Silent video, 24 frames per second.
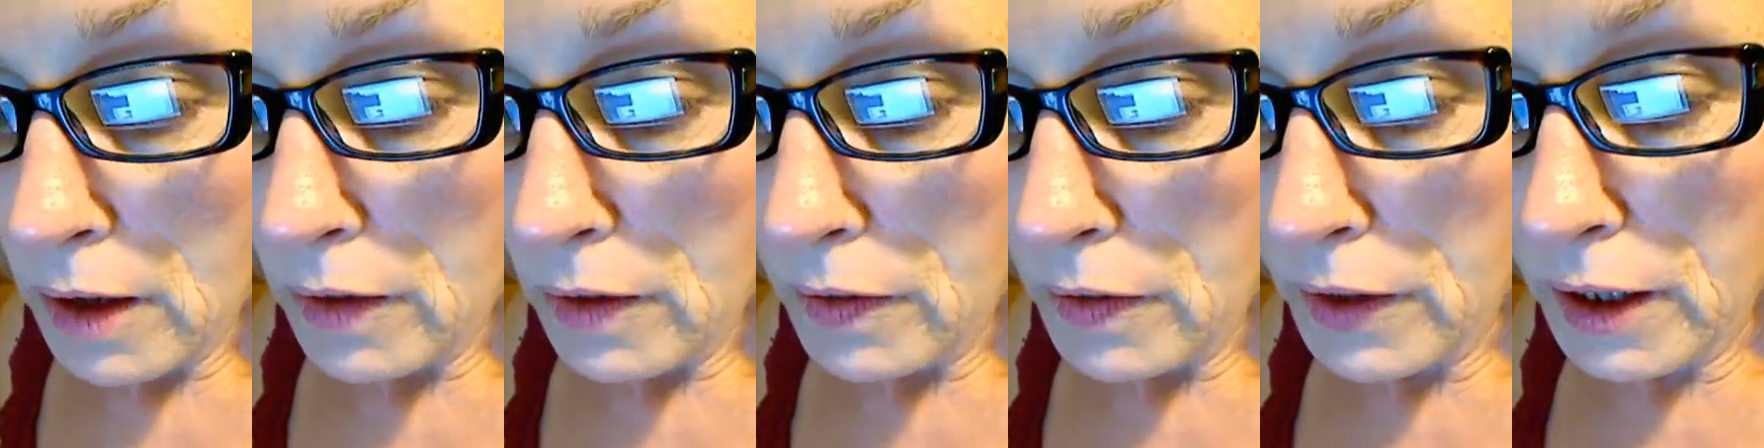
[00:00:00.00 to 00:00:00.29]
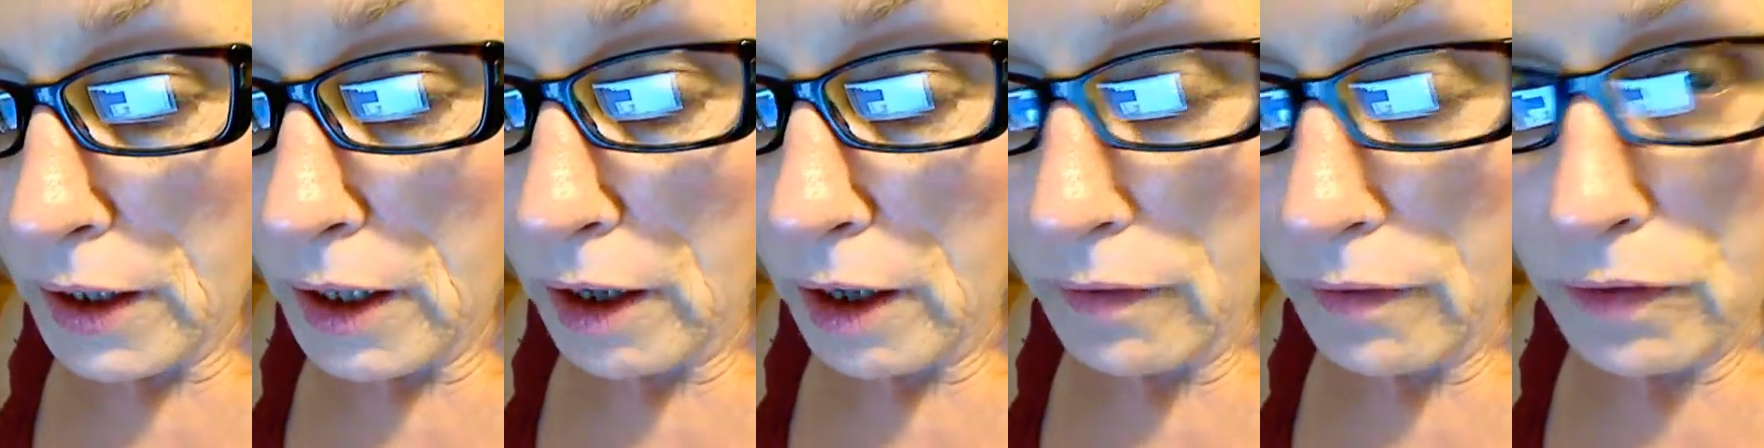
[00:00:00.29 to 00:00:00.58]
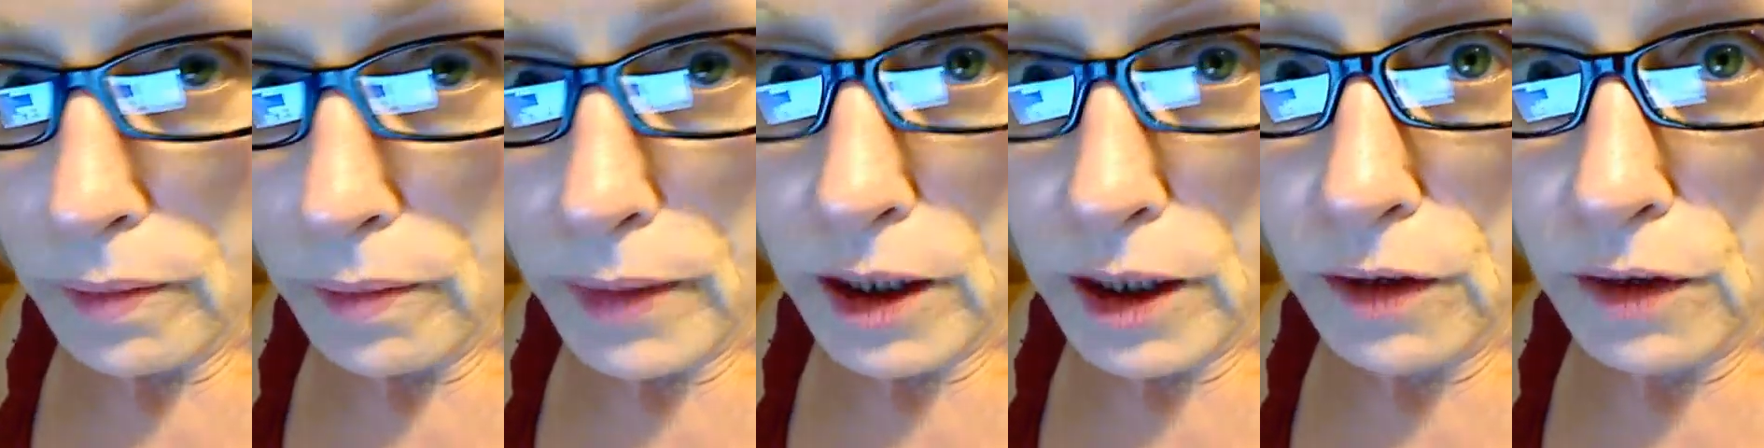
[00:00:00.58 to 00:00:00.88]
The
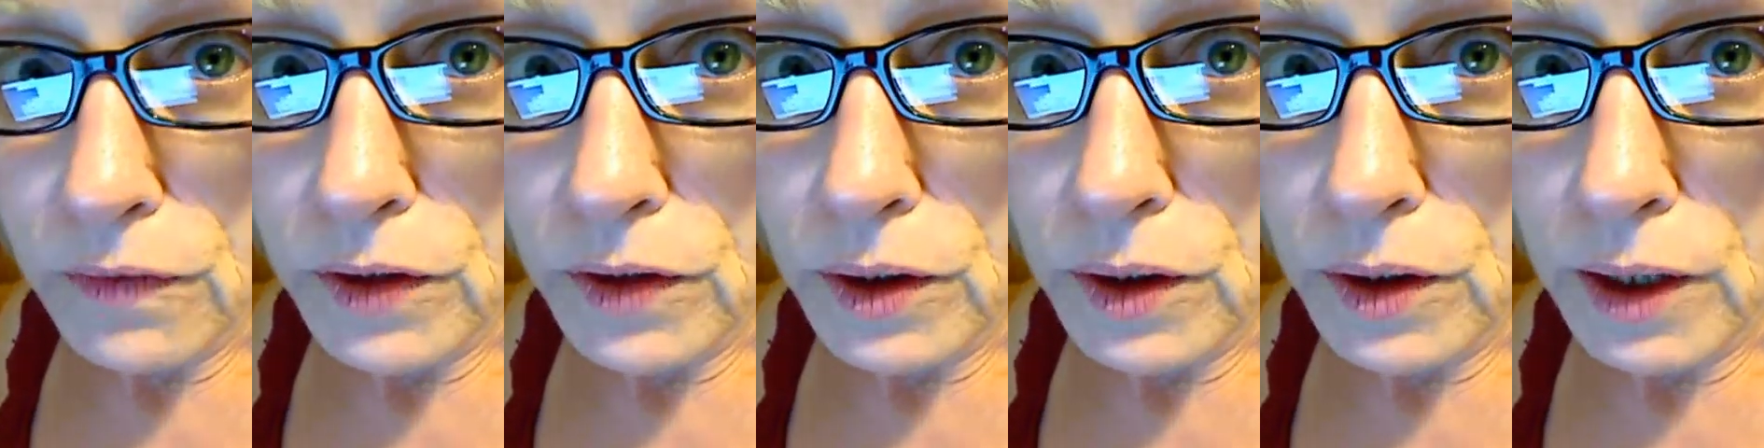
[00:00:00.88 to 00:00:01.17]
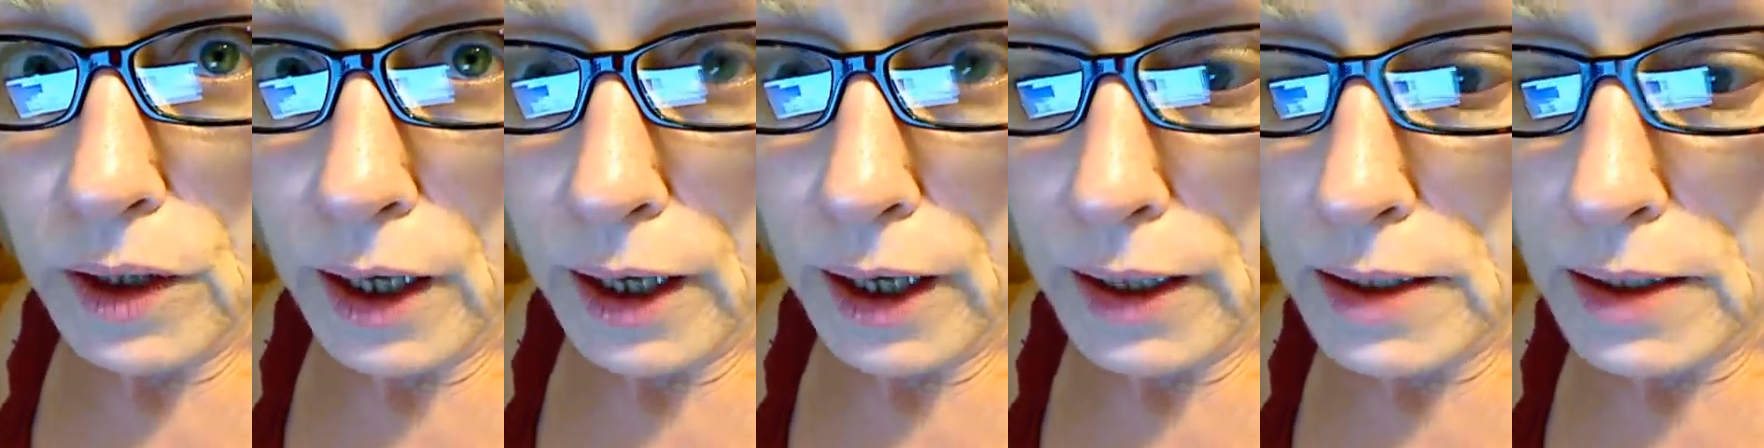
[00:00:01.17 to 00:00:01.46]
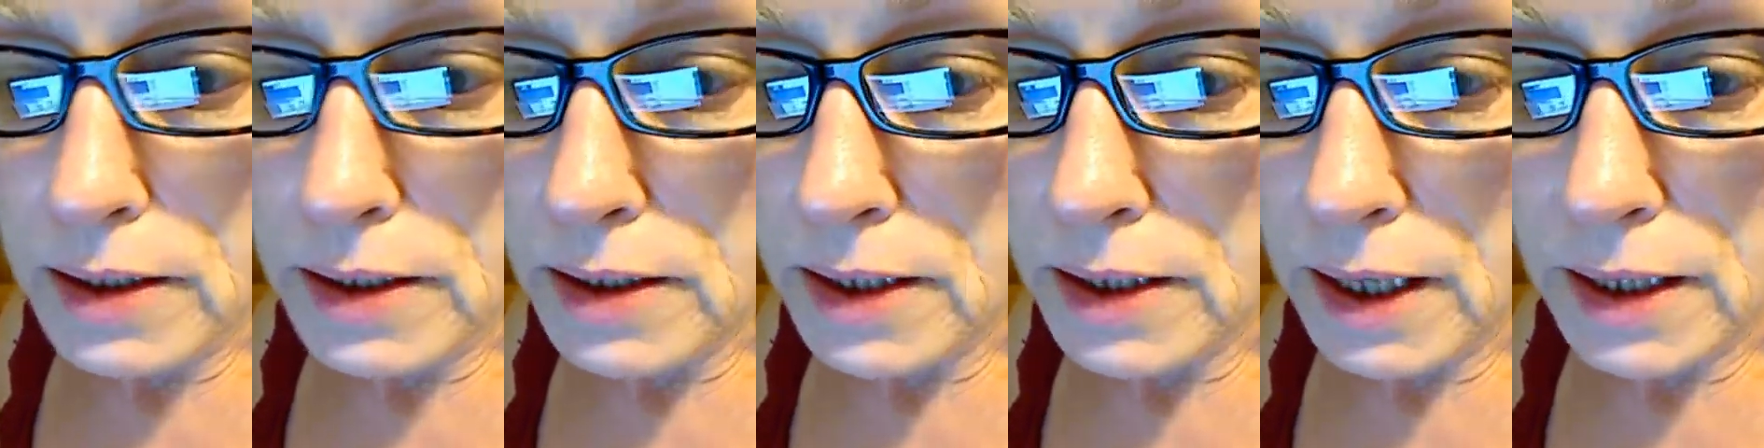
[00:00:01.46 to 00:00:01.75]
government of the United
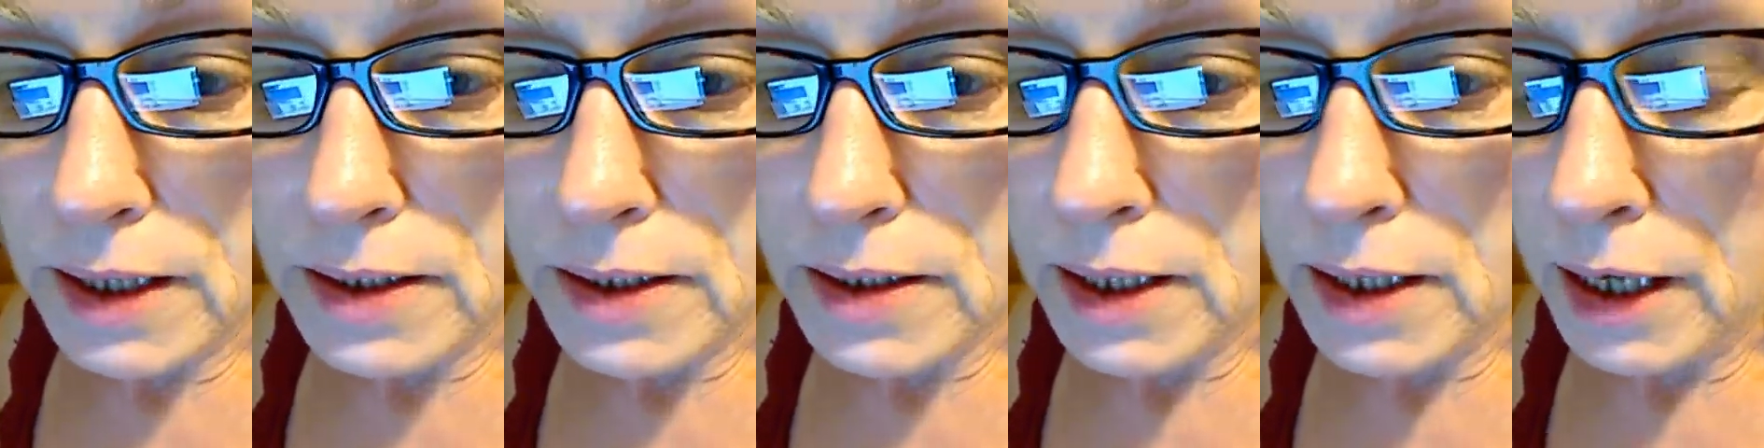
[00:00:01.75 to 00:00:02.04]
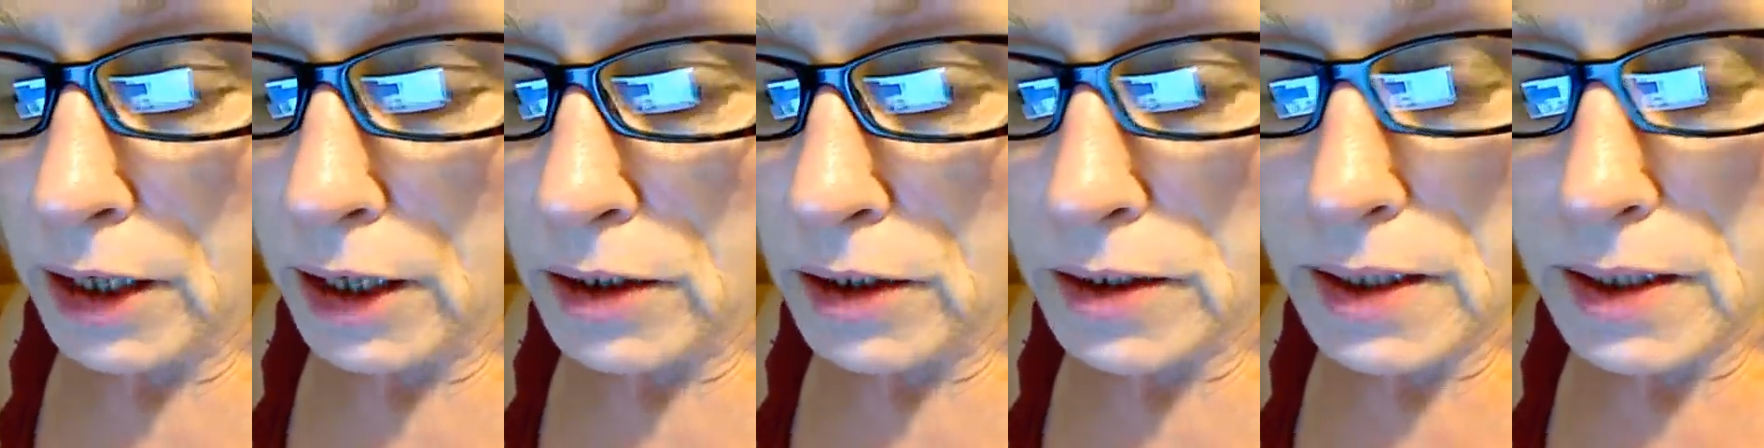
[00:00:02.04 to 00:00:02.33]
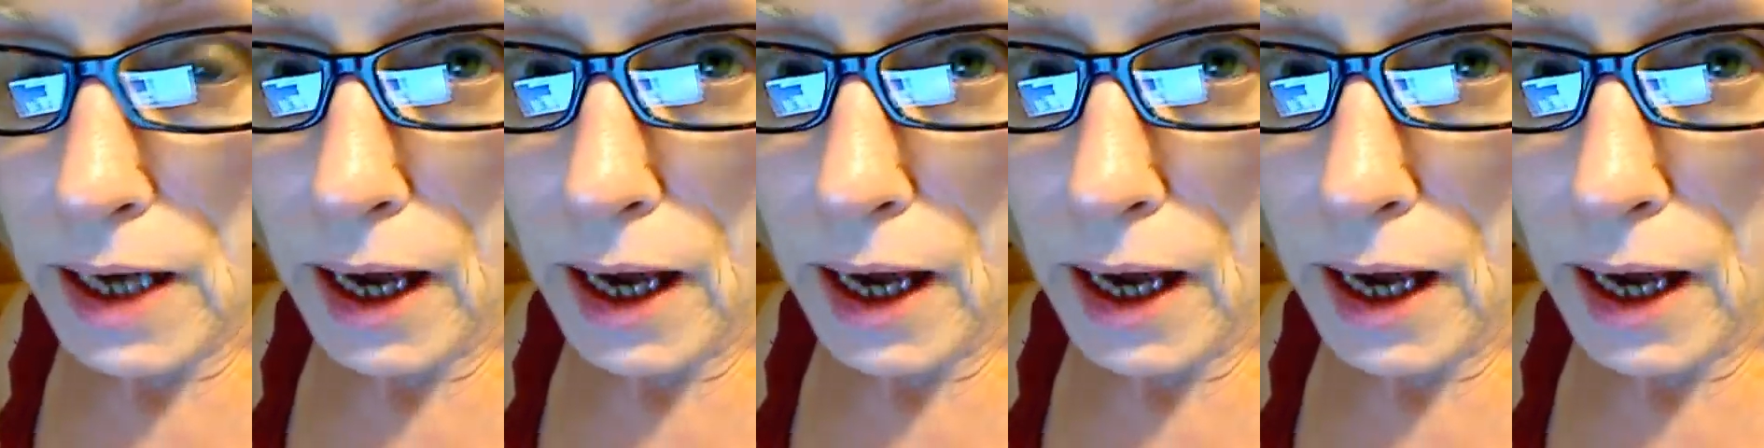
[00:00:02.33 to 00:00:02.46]
States cares